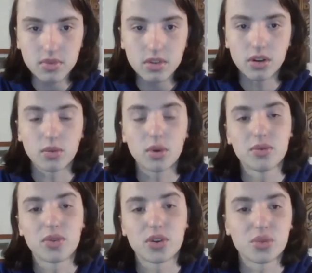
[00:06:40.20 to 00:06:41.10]
uh, well
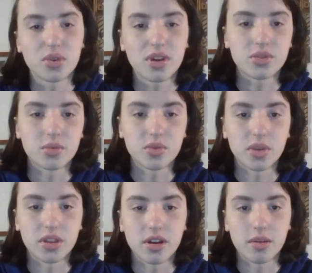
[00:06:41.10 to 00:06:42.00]
virtual classrooms
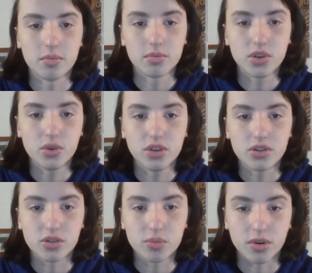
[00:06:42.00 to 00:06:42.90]
with um, two
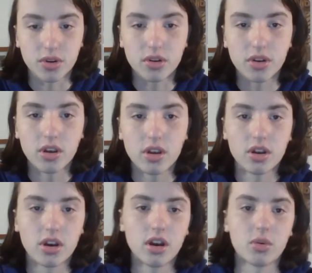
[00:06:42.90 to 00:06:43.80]
teachers per,
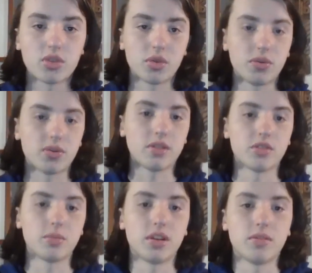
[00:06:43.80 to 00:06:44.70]
uh, which we found
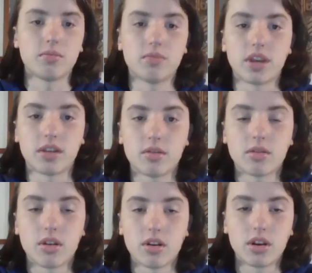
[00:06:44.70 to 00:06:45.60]
to be like
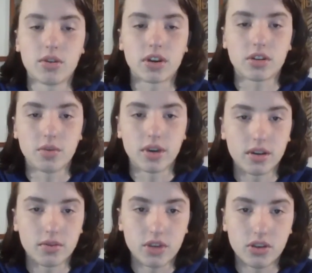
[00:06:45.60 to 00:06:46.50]
uh, an effective way
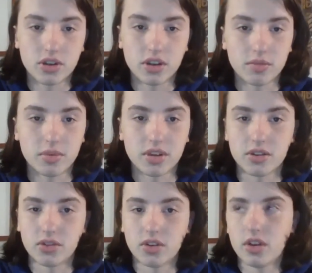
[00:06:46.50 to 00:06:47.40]
of teaching
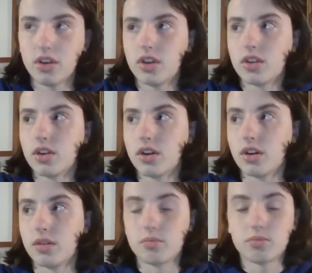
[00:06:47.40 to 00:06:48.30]
because
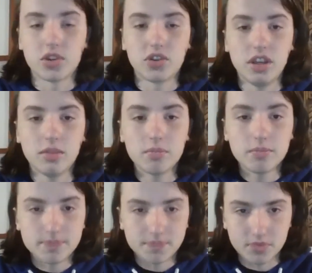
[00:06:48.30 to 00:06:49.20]
the the team
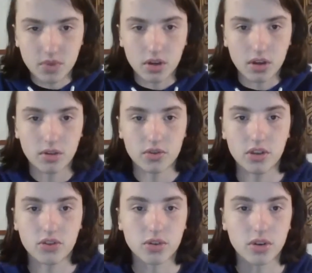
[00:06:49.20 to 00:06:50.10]
uh, of
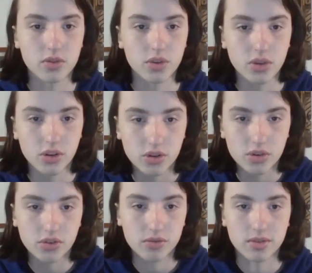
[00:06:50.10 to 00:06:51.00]
teacher of two
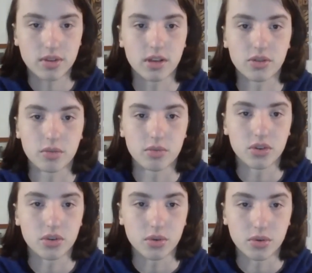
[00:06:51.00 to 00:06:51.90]
teachers allows them
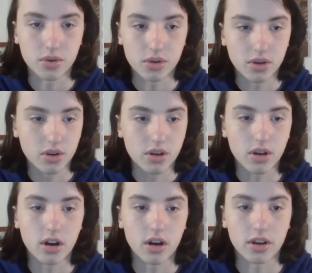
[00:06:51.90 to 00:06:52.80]
to
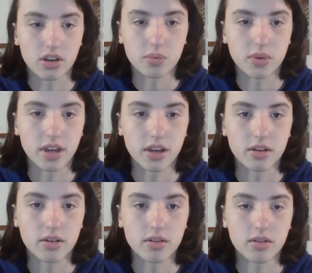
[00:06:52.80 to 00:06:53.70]
uh,
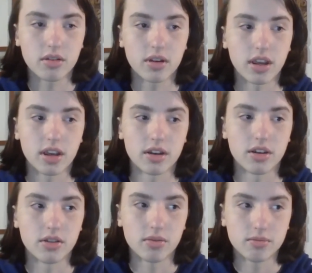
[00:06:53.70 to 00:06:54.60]
explain and